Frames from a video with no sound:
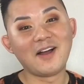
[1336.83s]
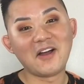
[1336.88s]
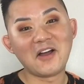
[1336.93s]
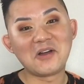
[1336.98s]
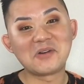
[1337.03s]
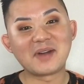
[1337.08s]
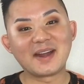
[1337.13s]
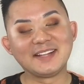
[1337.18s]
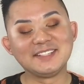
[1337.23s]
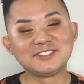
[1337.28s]

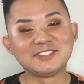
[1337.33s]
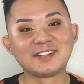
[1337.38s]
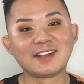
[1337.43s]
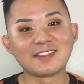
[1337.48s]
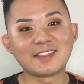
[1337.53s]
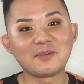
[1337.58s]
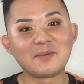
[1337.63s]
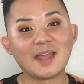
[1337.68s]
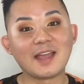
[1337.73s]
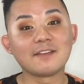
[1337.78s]
Alright, so now
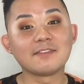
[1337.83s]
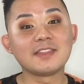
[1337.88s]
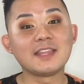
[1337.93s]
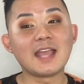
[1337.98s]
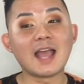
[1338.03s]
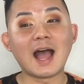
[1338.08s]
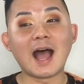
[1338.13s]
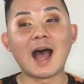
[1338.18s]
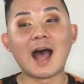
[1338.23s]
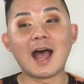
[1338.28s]
that we have the
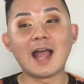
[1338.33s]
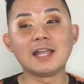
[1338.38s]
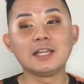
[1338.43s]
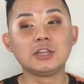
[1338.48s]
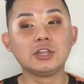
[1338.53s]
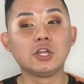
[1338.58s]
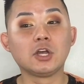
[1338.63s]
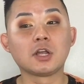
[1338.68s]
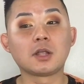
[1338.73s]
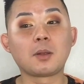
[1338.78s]
eye
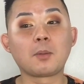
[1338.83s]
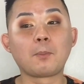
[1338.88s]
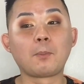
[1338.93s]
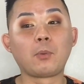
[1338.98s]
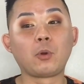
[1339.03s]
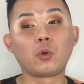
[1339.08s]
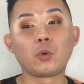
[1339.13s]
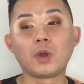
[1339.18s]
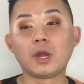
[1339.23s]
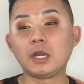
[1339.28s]
look
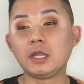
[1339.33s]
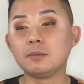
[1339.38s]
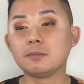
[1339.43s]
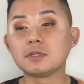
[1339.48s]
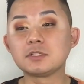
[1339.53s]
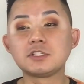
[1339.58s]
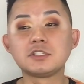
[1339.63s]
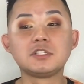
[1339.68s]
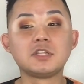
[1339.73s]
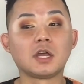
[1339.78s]
pretty
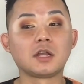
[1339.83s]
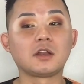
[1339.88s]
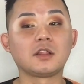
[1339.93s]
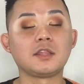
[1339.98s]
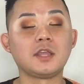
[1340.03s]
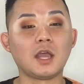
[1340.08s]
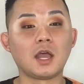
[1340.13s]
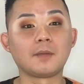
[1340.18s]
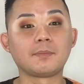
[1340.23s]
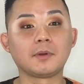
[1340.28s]
much done on
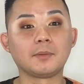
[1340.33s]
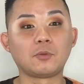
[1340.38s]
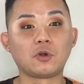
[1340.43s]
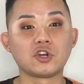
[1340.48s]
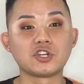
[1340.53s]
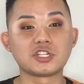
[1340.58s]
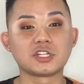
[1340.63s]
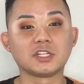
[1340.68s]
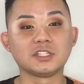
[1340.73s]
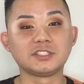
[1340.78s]
the upper
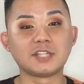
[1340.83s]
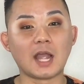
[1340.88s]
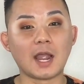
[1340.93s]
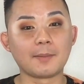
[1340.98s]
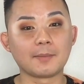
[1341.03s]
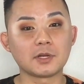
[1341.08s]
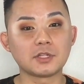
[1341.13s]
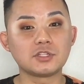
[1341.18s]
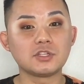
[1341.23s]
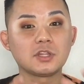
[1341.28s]
portions, I'm
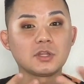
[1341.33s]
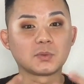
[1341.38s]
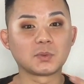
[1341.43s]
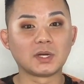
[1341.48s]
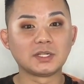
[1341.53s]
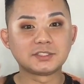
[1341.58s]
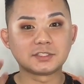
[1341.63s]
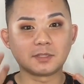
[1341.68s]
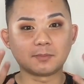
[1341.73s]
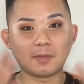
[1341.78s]
going to do the
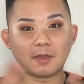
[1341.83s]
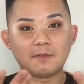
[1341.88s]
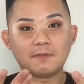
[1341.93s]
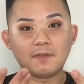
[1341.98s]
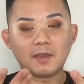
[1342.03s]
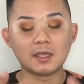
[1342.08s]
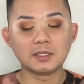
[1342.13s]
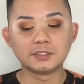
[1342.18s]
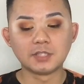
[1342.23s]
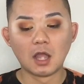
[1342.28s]
rest of my
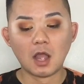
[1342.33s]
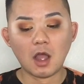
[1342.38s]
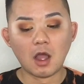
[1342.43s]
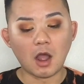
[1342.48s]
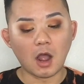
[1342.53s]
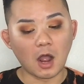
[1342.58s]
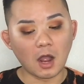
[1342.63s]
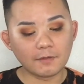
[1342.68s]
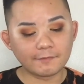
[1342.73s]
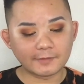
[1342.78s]
face
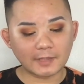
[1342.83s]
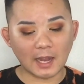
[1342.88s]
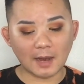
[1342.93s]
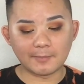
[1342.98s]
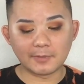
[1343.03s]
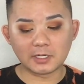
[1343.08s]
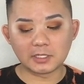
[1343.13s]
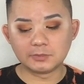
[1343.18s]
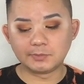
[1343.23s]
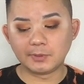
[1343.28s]
off camera
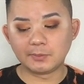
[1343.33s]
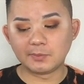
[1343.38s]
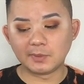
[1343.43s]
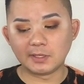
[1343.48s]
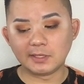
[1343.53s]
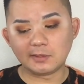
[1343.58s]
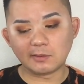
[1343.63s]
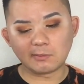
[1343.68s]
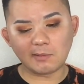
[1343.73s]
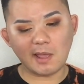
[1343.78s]
because we really
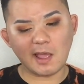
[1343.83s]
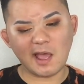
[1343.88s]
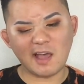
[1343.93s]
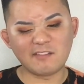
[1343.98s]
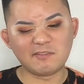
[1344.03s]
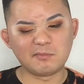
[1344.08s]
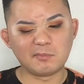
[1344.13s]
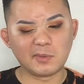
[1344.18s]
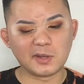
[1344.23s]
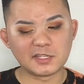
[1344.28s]
don't have
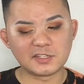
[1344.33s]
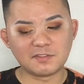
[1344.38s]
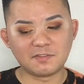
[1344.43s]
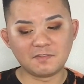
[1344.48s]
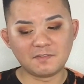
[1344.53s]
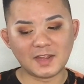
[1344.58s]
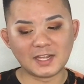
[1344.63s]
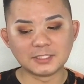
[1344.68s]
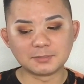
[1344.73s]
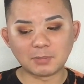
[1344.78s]
much
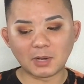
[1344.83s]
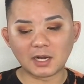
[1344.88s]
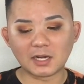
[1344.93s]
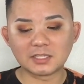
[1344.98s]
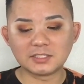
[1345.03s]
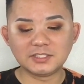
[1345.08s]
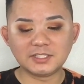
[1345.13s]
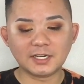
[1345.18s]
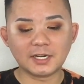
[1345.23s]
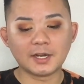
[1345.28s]
face products
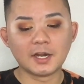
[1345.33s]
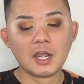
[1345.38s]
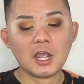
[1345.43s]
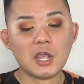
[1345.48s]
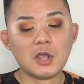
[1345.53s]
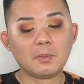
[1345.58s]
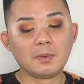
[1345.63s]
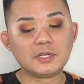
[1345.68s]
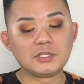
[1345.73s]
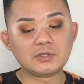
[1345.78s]
here.
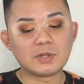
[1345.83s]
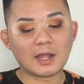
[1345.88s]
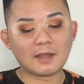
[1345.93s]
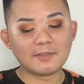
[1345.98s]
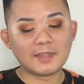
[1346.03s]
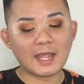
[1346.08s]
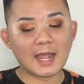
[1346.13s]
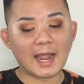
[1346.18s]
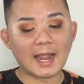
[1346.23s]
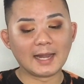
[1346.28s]
We do have the
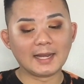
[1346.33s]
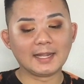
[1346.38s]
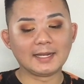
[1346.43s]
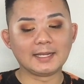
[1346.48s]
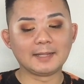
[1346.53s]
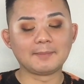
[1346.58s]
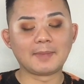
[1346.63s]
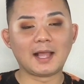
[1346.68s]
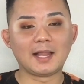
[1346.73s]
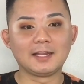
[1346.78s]

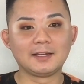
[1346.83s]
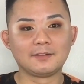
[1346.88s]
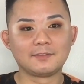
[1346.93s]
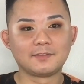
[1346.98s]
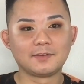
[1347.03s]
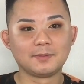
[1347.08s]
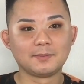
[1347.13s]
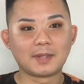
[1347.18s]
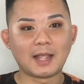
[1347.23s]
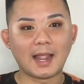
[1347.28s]
highlighting palette
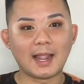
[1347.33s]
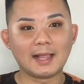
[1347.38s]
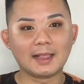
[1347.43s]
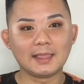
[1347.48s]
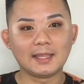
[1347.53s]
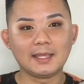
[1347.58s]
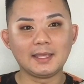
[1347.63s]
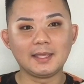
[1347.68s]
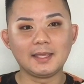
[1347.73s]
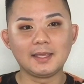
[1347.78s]
from
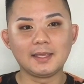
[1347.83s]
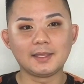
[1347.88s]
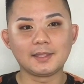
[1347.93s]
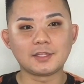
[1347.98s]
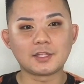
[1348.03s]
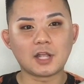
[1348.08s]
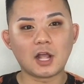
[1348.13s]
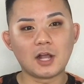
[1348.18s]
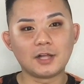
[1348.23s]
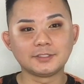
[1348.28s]
Kylie
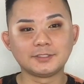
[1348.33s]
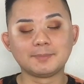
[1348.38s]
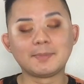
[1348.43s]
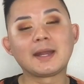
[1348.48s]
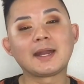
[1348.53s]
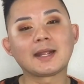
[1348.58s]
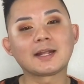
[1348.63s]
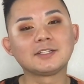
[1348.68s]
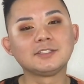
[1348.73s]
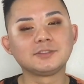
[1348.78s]

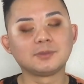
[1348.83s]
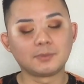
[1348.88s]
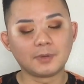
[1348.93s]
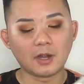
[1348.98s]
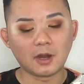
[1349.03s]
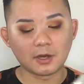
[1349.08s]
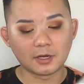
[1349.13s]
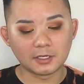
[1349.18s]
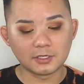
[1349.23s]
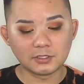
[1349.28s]
Cosmetics, so we are
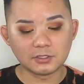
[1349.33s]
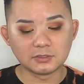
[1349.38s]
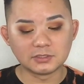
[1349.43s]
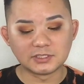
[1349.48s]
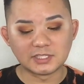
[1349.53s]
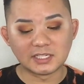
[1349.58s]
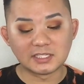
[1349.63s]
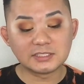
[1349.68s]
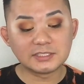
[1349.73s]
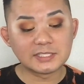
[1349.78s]
going to use
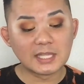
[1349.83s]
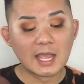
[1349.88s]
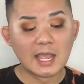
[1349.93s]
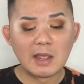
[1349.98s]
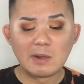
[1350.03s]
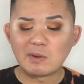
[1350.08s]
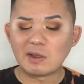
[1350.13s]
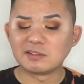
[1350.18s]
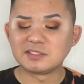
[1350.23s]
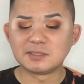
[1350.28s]
this. We
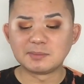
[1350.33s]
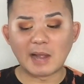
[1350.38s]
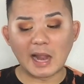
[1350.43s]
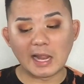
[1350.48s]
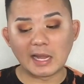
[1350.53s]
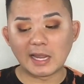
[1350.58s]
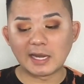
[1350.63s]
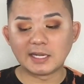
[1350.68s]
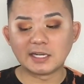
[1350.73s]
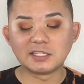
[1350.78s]
have some
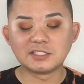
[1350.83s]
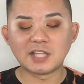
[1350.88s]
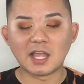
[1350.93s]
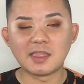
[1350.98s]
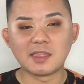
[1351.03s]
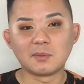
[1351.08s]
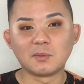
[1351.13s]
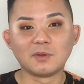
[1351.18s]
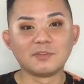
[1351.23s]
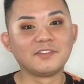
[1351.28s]
eyeliners, and
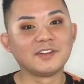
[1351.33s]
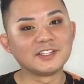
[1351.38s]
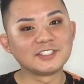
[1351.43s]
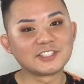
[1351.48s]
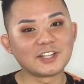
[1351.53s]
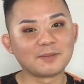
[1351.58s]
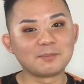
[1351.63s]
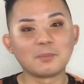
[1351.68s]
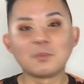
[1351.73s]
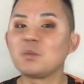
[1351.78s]
then we'll finish
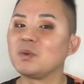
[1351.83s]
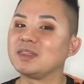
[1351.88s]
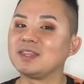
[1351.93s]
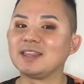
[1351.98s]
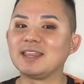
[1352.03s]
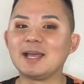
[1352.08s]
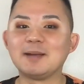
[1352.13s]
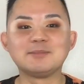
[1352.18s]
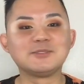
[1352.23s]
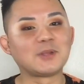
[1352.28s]
up with the
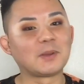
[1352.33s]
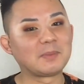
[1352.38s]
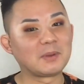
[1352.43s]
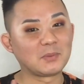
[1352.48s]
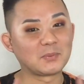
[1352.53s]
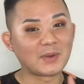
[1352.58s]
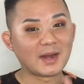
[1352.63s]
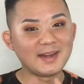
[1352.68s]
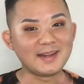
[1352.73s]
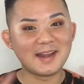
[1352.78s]
lips. I'll be
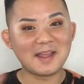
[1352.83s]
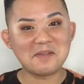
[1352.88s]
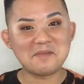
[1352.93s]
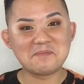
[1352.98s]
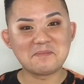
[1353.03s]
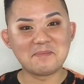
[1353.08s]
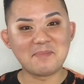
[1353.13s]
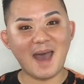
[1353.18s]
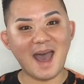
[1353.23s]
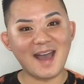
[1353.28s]
right
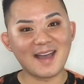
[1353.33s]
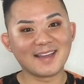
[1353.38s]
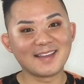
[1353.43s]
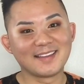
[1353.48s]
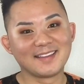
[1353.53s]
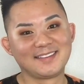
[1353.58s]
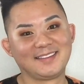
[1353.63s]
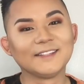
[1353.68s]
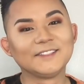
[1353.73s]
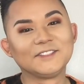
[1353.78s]

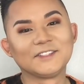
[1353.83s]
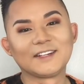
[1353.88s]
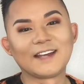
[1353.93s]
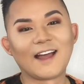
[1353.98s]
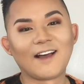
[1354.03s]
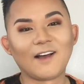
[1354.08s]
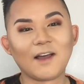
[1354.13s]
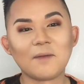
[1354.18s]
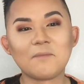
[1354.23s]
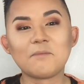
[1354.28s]
back. So
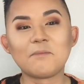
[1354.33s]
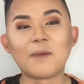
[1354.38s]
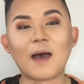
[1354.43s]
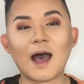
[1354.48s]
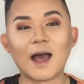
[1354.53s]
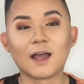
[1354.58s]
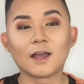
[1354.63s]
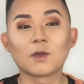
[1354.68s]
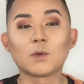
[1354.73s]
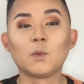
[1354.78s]
now I'm
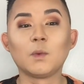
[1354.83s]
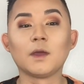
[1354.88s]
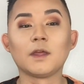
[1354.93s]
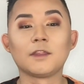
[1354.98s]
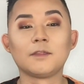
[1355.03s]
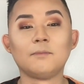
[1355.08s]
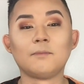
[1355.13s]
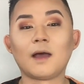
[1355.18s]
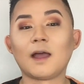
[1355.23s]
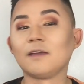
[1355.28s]
back
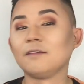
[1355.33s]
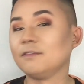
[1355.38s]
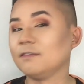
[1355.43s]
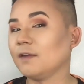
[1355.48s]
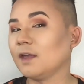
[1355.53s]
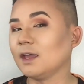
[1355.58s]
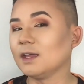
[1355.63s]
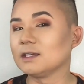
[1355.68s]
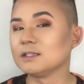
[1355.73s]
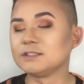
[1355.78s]
with my
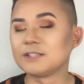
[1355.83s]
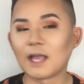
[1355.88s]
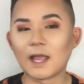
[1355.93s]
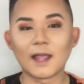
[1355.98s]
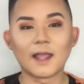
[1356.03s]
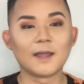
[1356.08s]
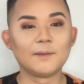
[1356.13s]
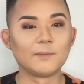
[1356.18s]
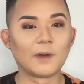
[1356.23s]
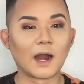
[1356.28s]
face
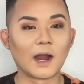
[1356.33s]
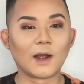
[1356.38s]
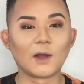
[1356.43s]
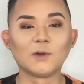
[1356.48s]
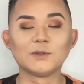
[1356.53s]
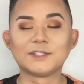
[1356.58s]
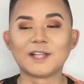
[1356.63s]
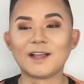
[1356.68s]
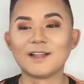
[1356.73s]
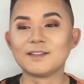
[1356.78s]
and
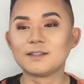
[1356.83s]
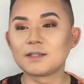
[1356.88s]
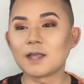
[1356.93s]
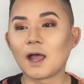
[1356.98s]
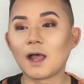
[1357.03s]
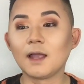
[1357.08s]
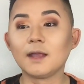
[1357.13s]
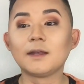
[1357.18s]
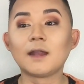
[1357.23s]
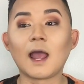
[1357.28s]
brows
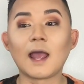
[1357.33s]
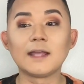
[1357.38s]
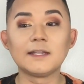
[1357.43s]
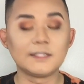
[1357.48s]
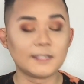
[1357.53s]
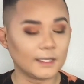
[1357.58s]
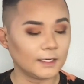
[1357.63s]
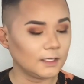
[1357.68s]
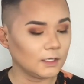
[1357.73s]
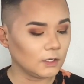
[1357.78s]
done. I
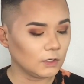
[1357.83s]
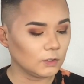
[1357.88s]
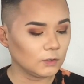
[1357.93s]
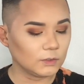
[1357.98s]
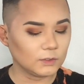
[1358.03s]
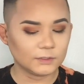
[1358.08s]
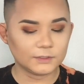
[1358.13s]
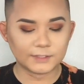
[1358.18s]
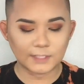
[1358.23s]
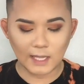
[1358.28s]
did
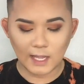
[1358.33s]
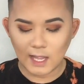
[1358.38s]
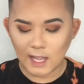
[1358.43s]
lose